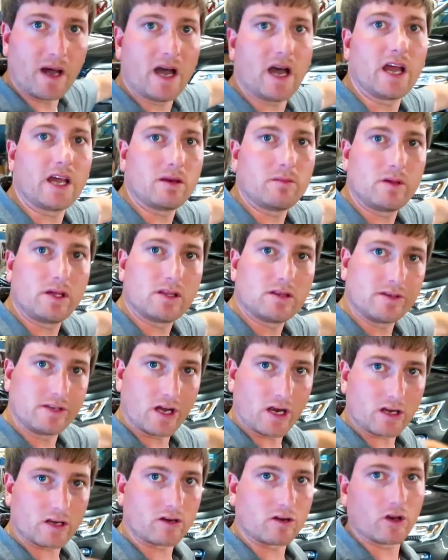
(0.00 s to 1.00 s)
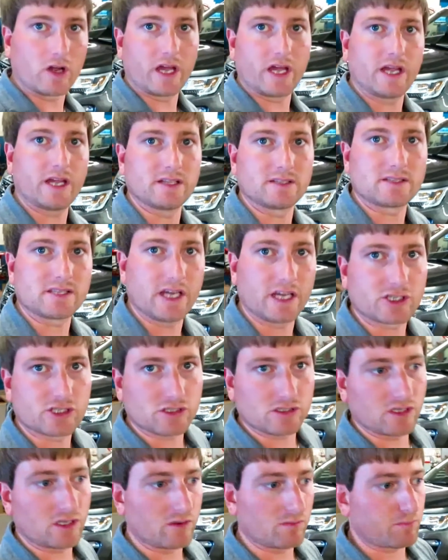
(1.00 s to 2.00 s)
behind me, the dark gray. It's
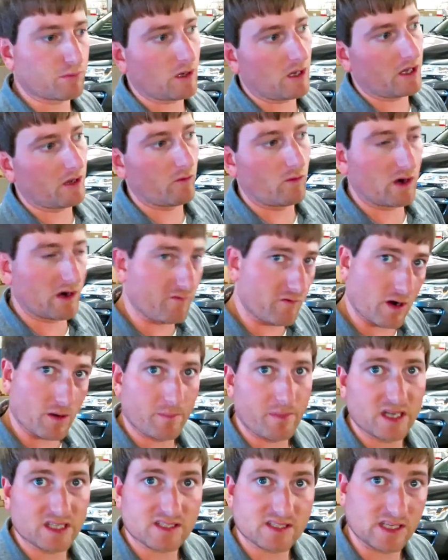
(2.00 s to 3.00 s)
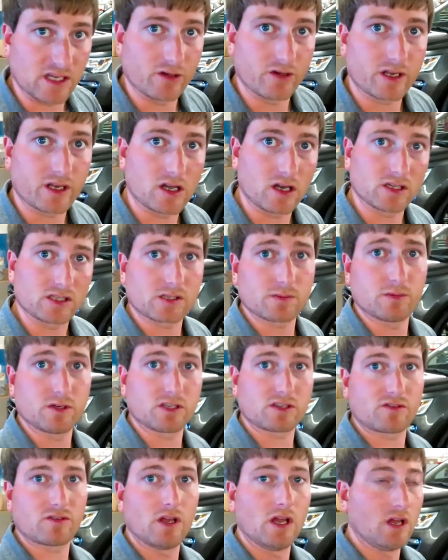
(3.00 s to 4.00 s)
actually probably one of our best-selling
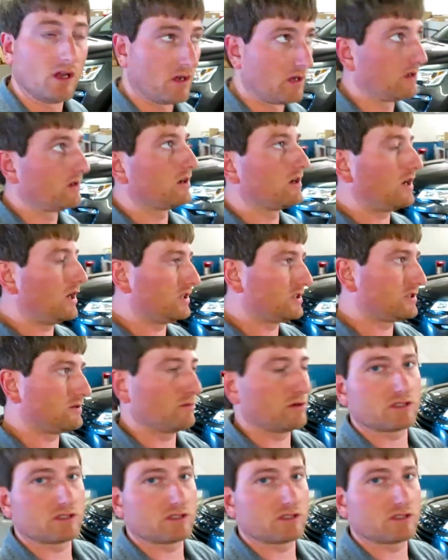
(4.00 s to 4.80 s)
colors for